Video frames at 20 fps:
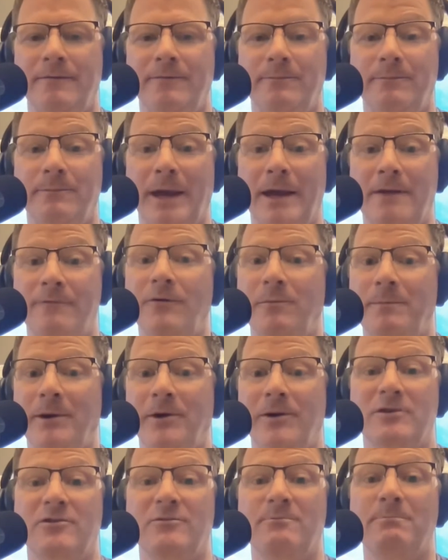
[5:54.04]
painful
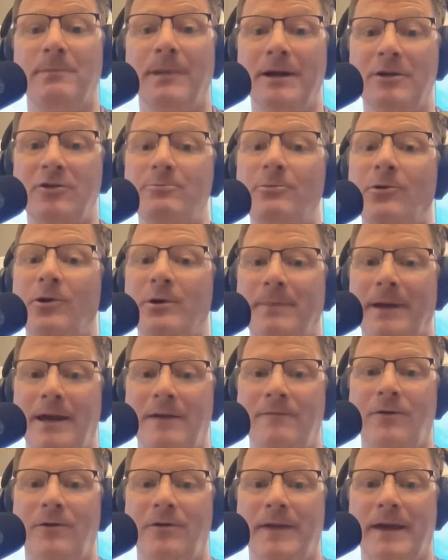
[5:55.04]
periods, much more
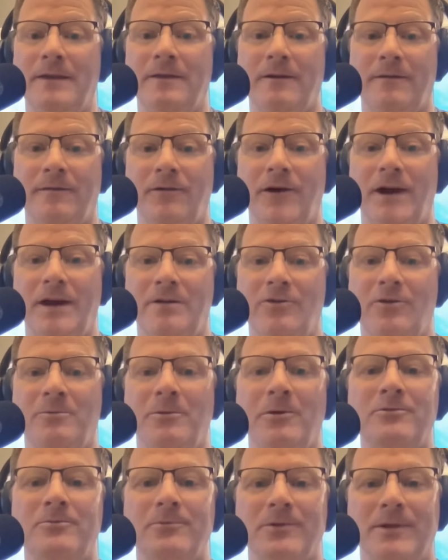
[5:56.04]
painful than their friends,
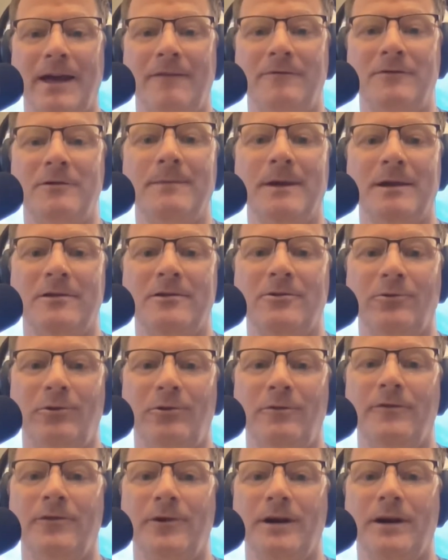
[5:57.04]
almost where they have to miss
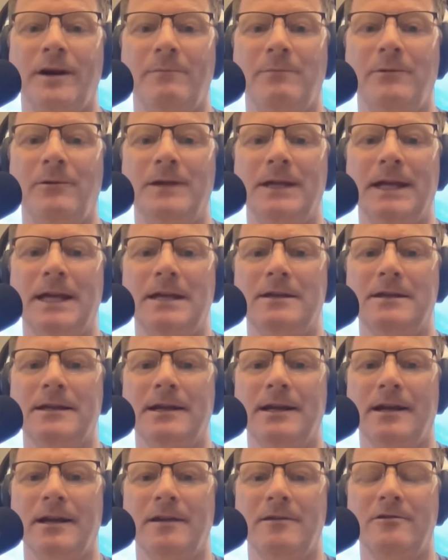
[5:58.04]
school for a couple days.
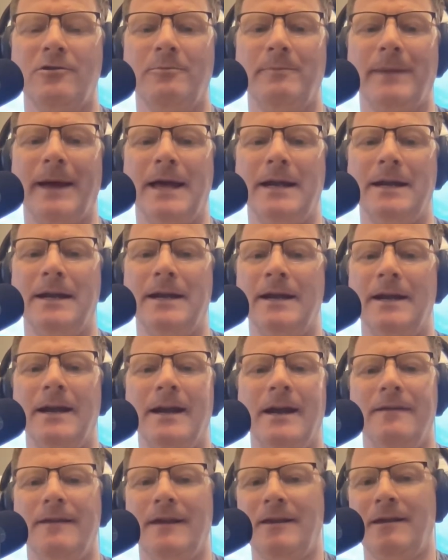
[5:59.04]
It gets so bad.
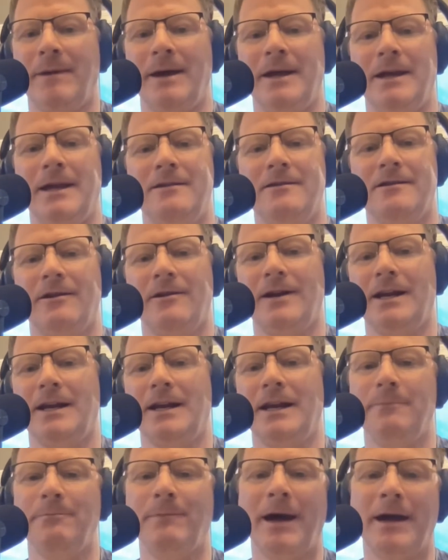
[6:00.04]
Then they might start
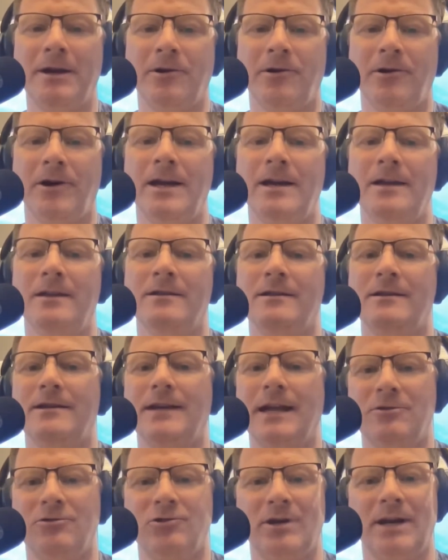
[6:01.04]
getting migraines,
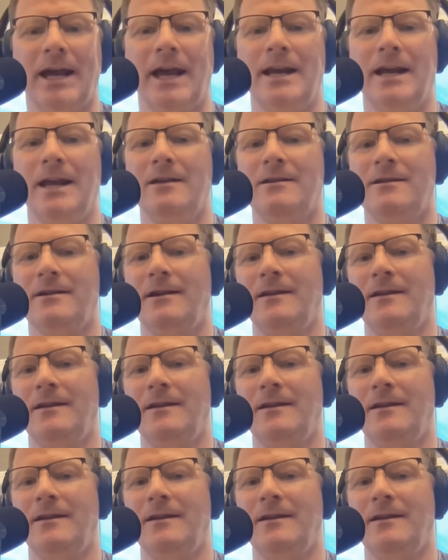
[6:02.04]
tension headaches, and